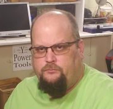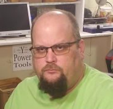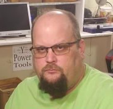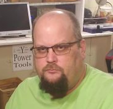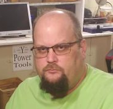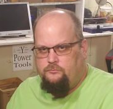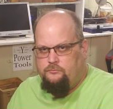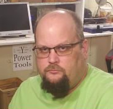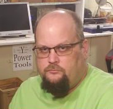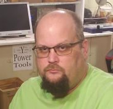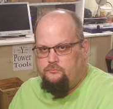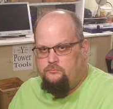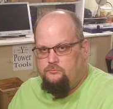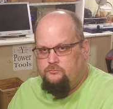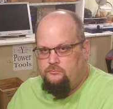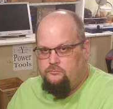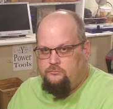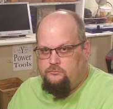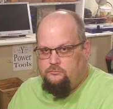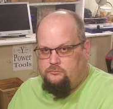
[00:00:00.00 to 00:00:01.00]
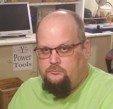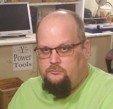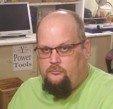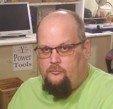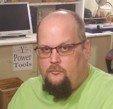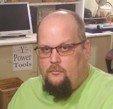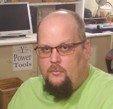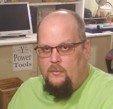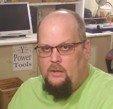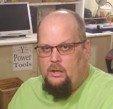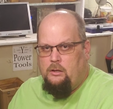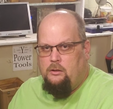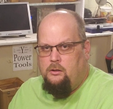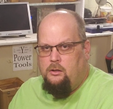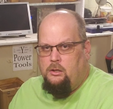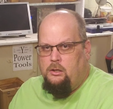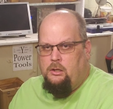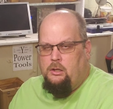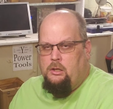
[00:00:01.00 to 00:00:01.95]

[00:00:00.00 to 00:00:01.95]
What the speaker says: (no one is talking)